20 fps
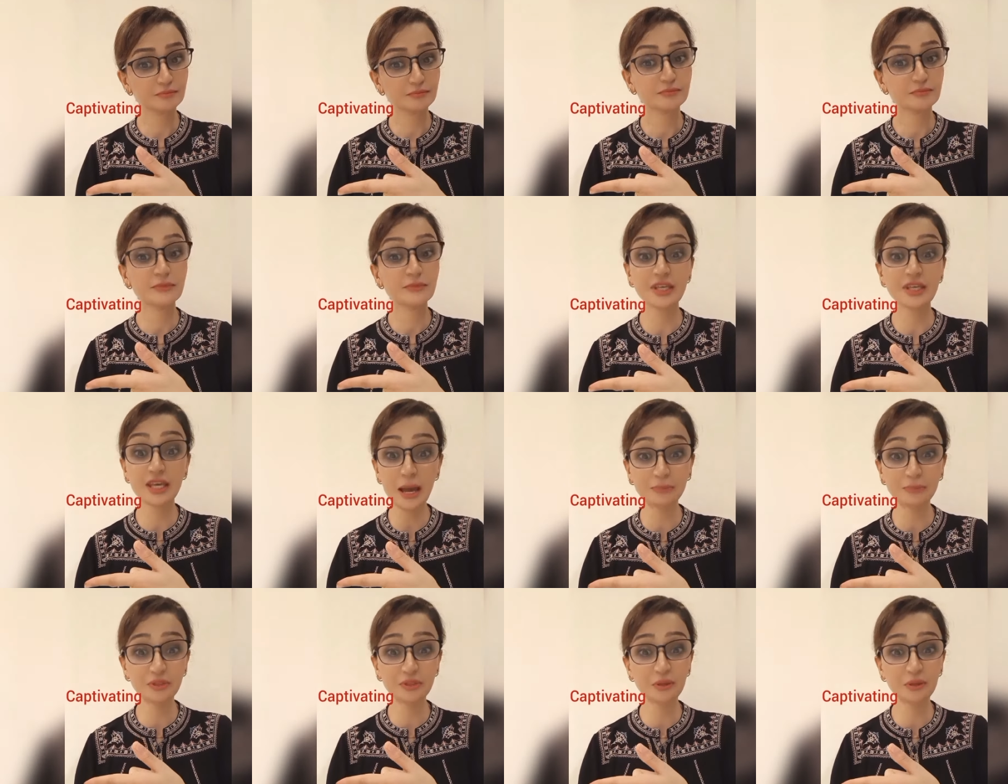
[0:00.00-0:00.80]

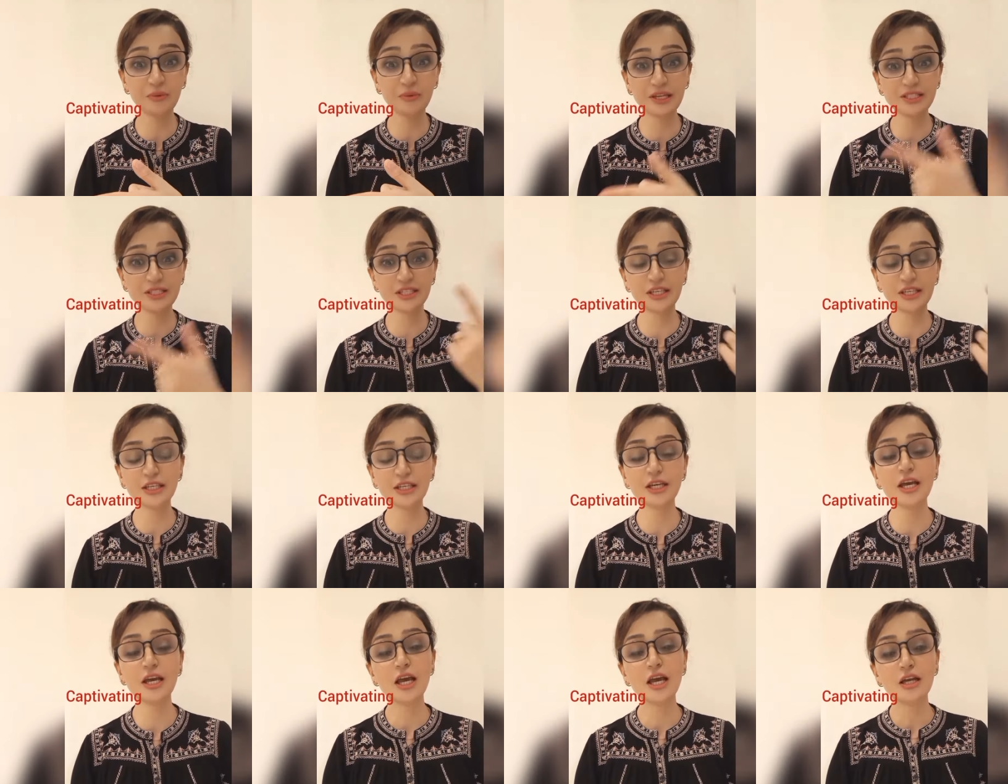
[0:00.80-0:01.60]
Captivating.
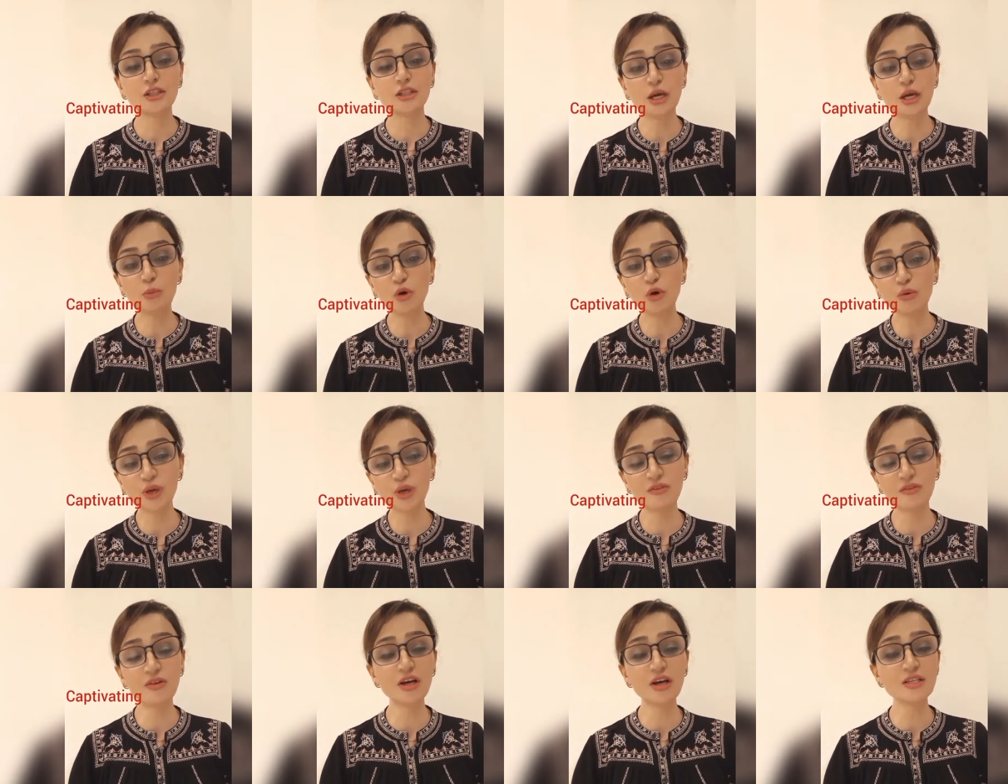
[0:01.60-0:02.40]
The movie
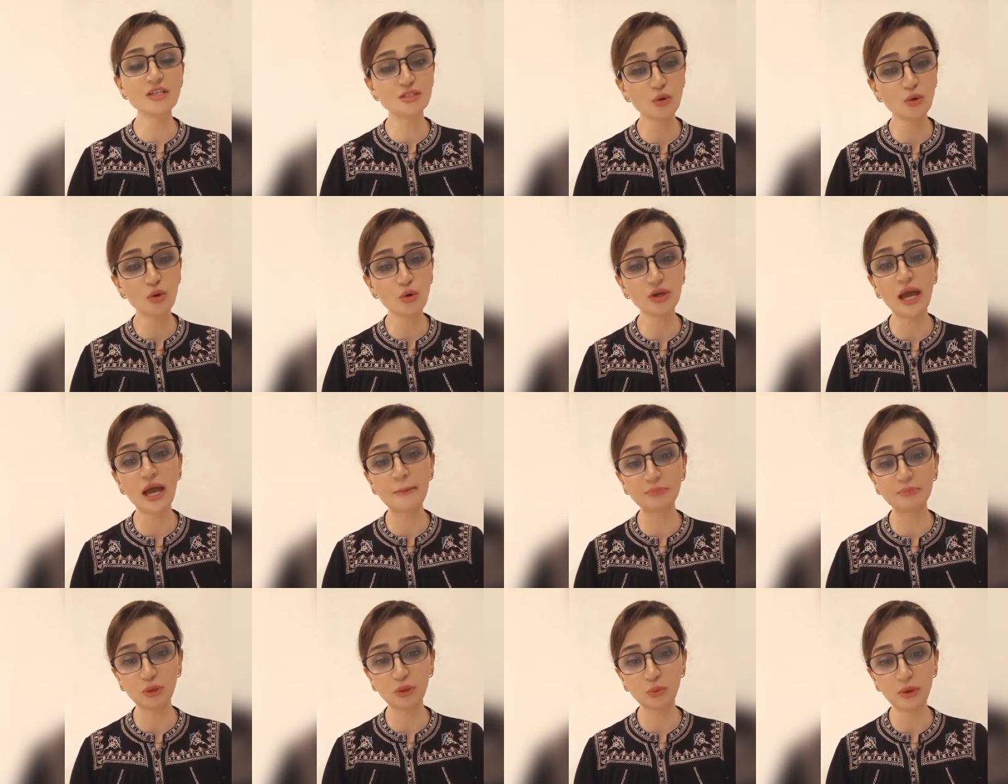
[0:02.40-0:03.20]
was so
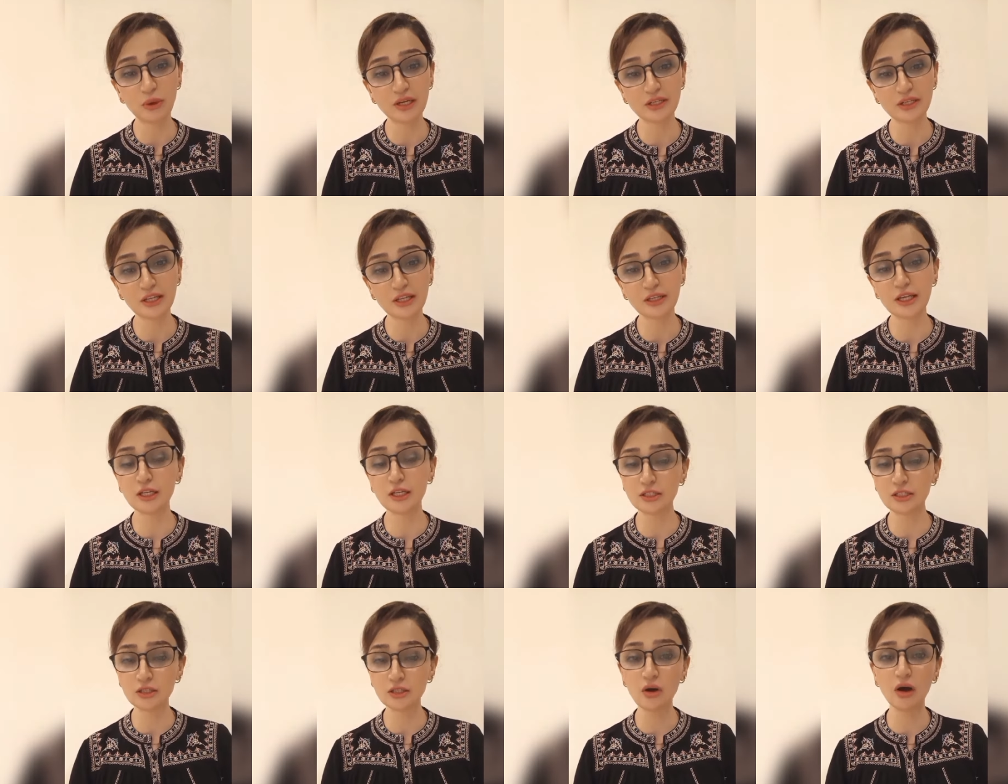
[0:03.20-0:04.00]
captivating and it
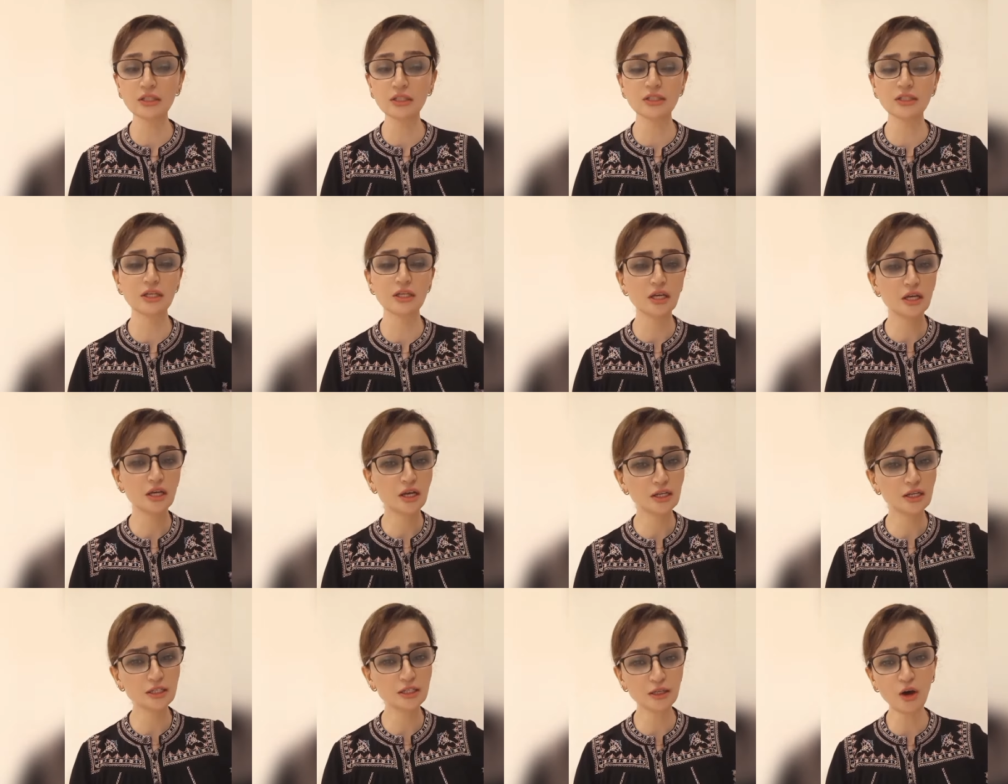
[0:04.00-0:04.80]
got a
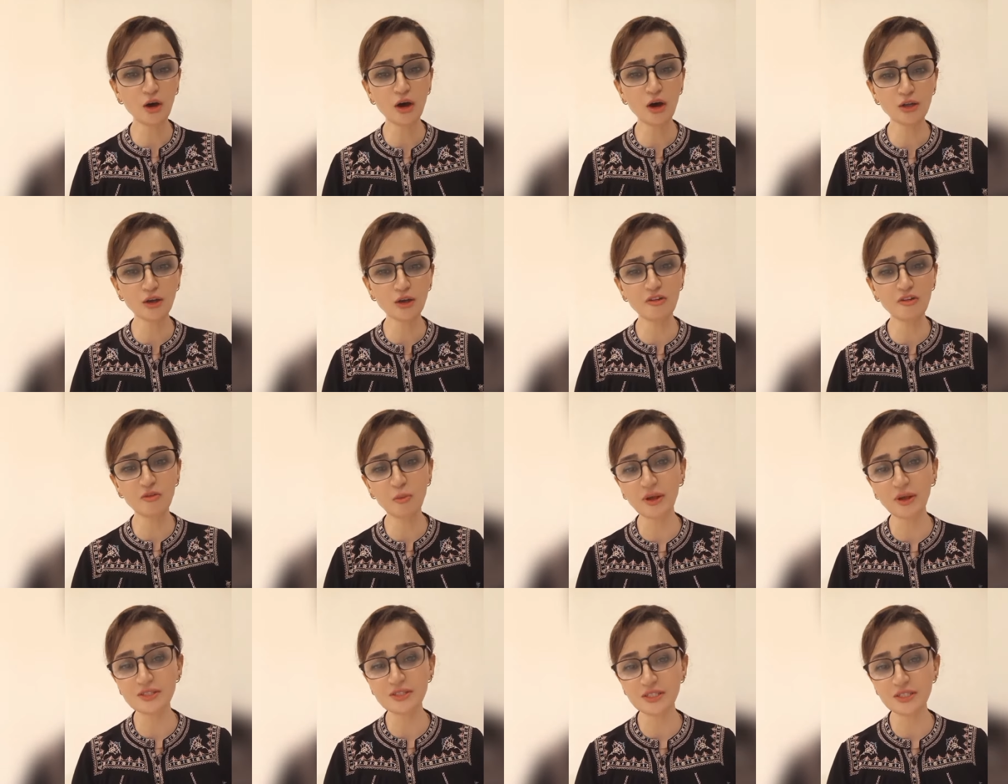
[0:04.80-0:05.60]
lot of
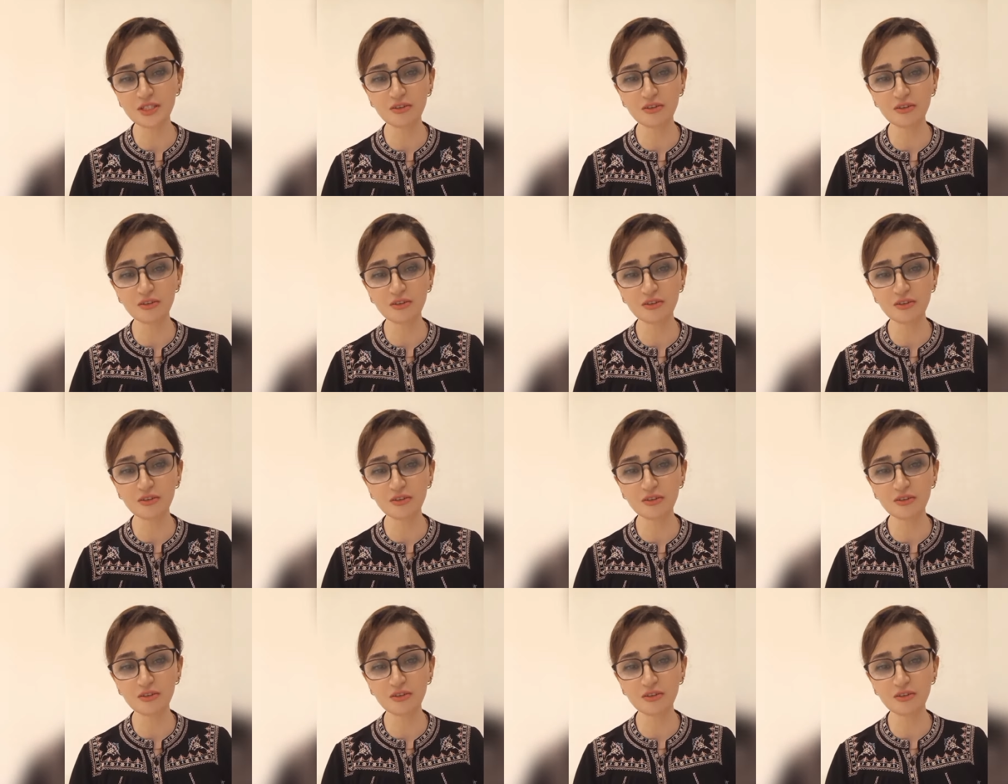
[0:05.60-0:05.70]
positive